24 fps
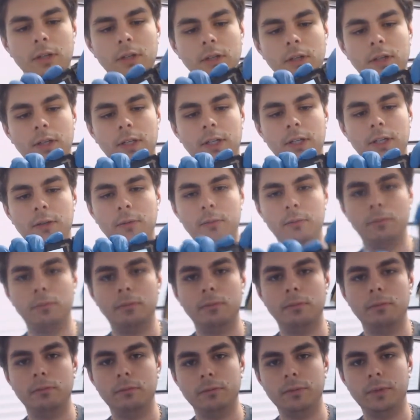and
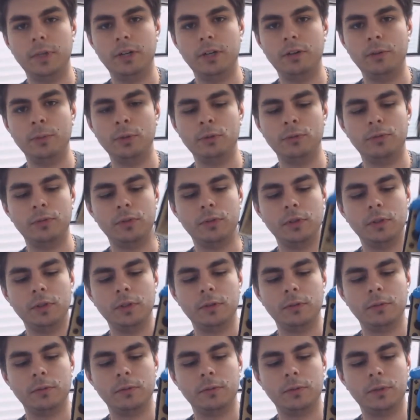they remove,
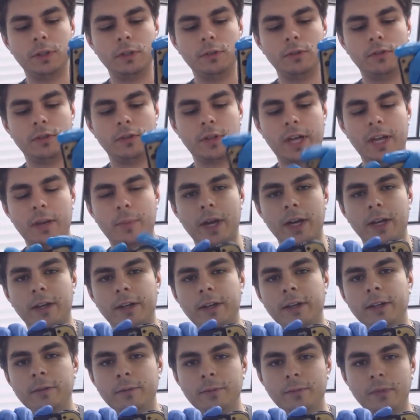and then you slide it back
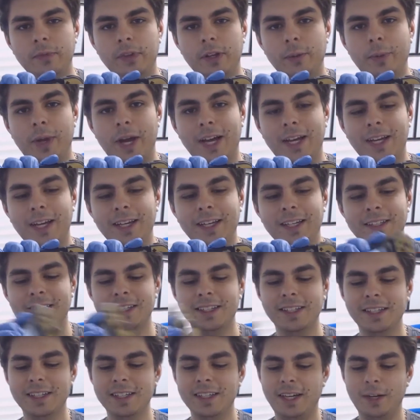in and they're back in.
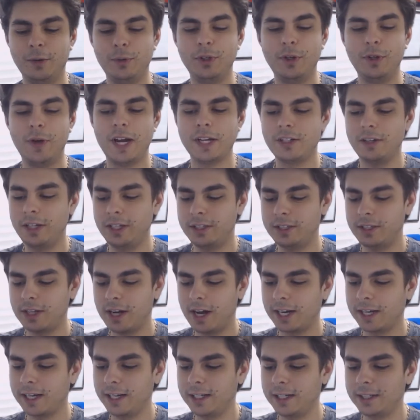And when you actually
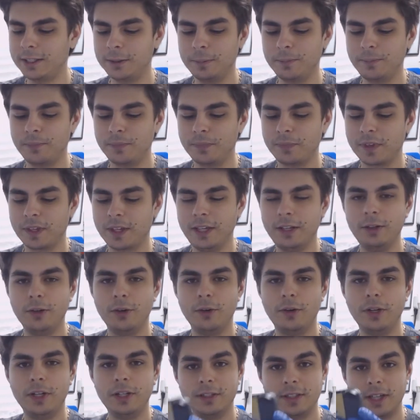dock it in
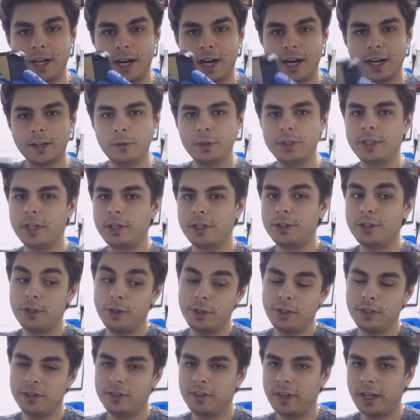your little dock, which I'll show
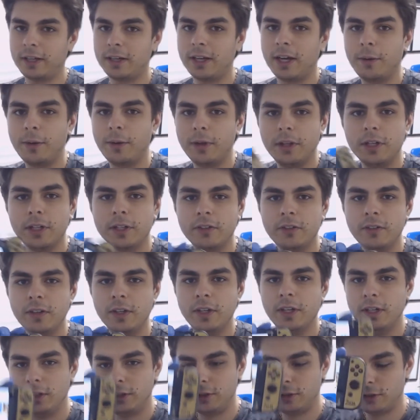you in a second how it looks,
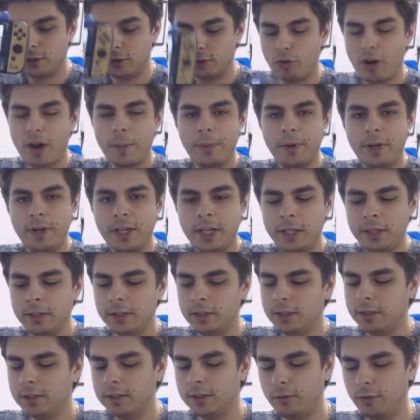you just drop it
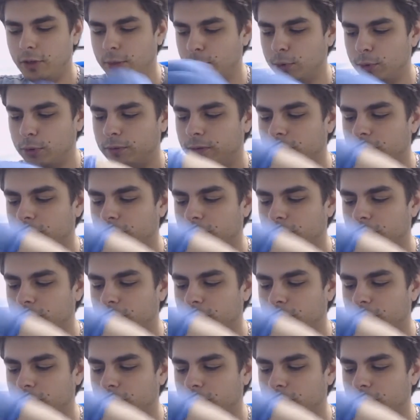in, remove